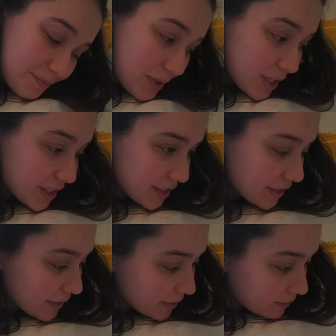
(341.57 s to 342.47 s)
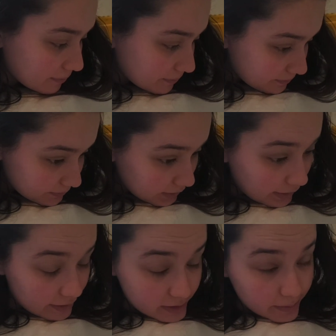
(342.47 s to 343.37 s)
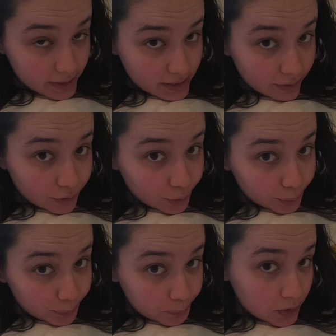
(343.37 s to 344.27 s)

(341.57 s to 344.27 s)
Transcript: but yeah, it depends on you.